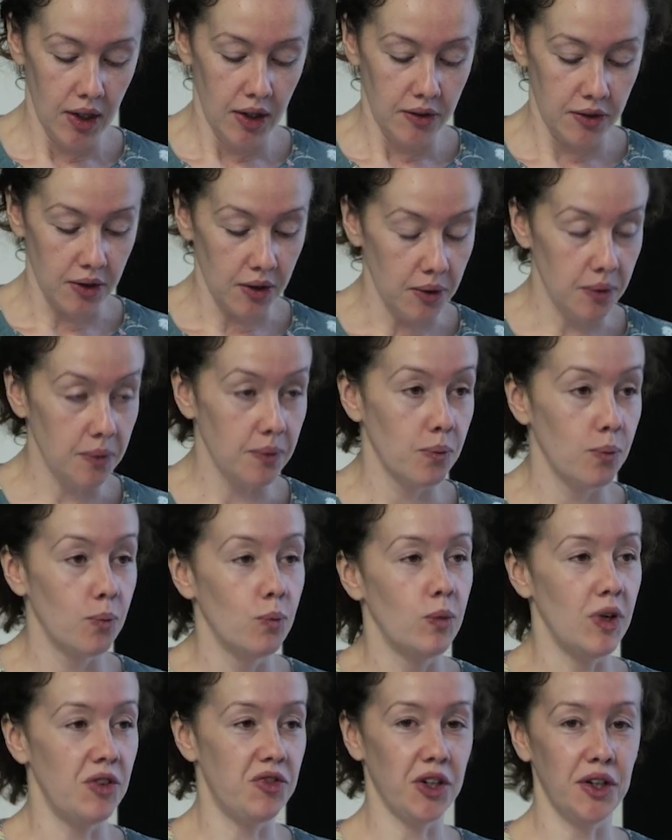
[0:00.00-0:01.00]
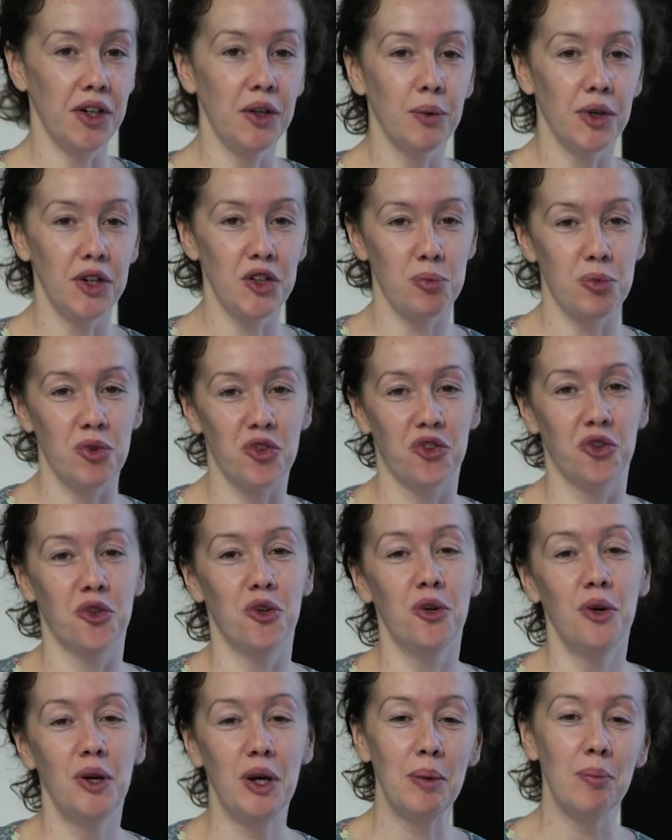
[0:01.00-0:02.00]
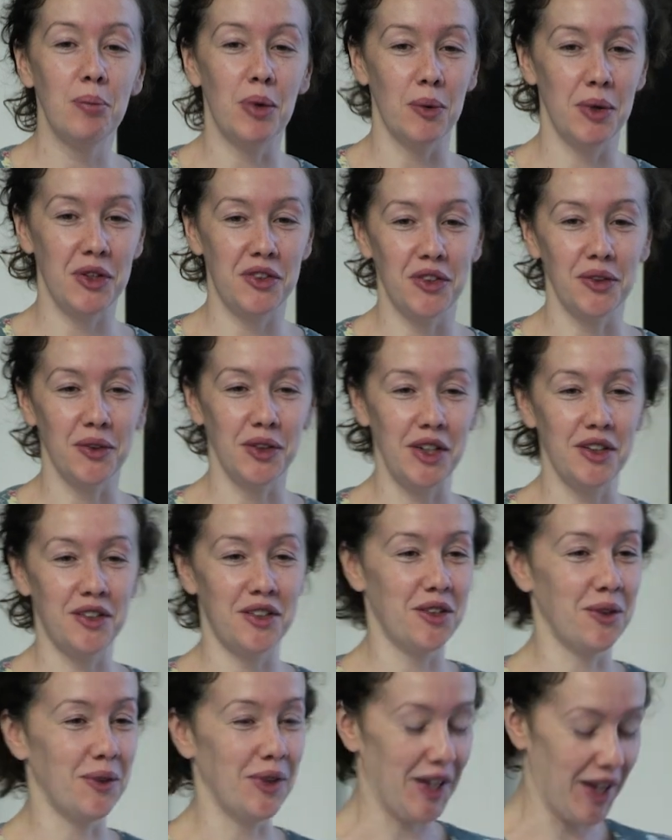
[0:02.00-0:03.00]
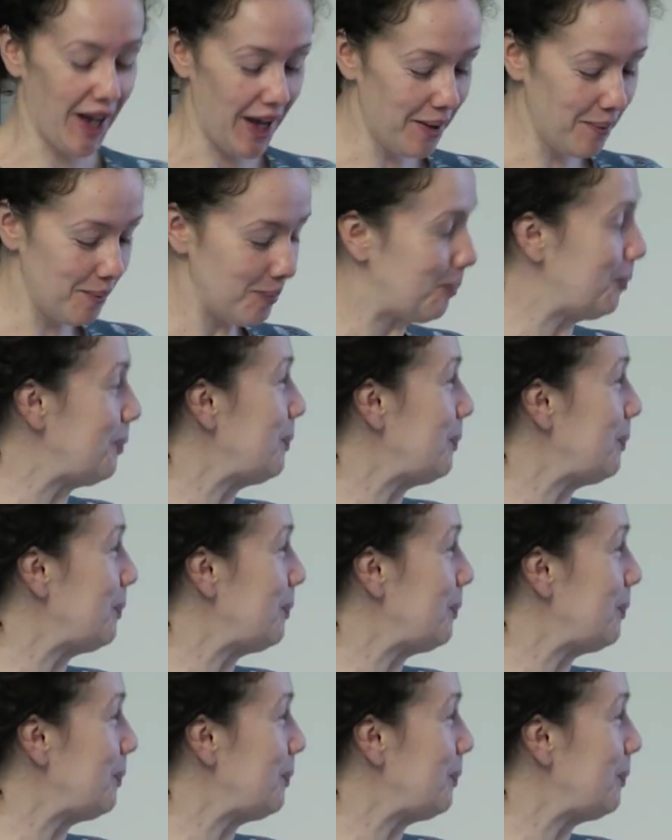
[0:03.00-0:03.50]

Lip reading: So we've done it once before, but we still need to do it again.